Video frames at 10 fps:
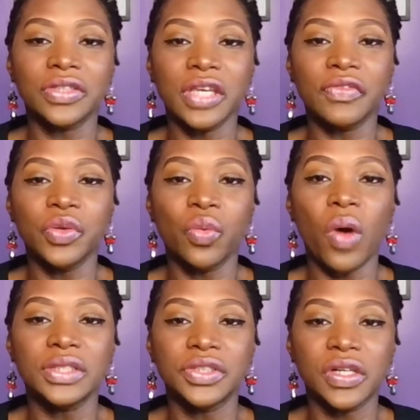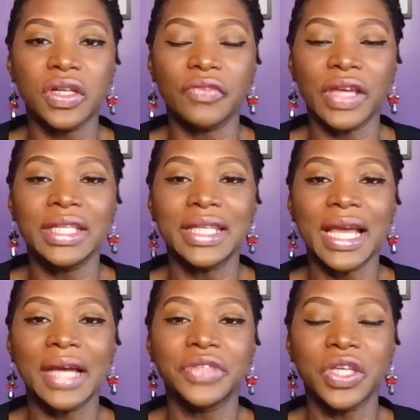to give you 1/3 of
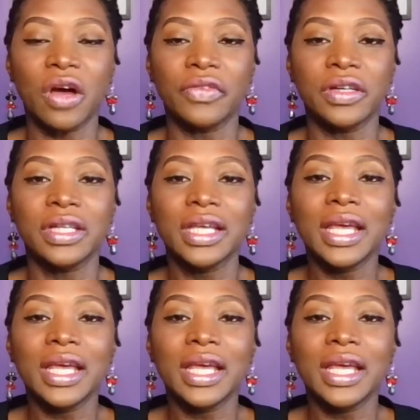anything I recovered,